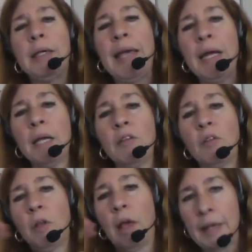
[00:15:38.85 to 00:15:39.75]
getting
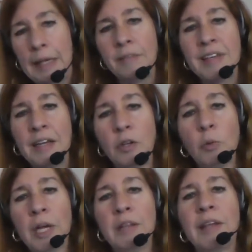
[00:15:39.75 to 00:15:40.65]

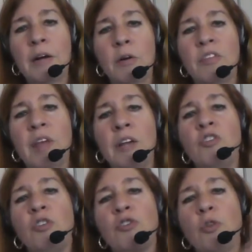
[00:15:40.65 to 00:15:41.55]
continuing their
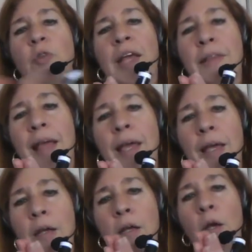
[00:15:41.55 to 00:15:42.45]
ascension so that they
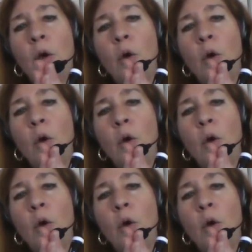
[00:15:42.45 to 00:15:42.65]
can